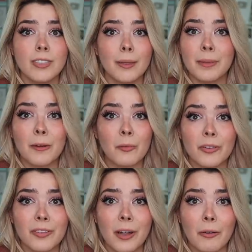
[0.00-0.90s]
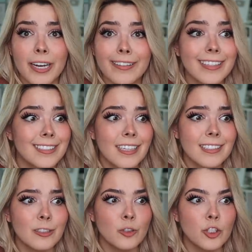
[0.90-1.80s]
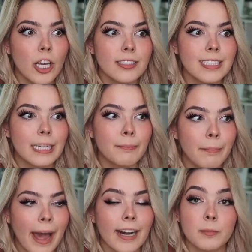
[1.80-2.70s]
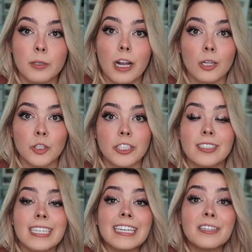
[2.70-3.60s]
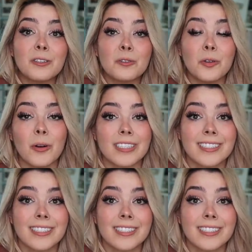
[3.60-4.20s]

something worth noting, this doesn't just impact productions in New York